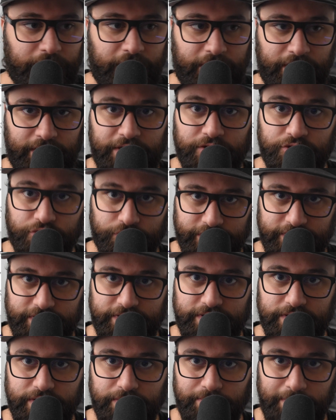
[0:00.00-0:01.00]
uh,
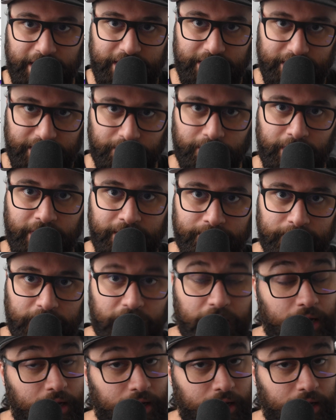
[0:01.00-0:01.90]
interests mainly right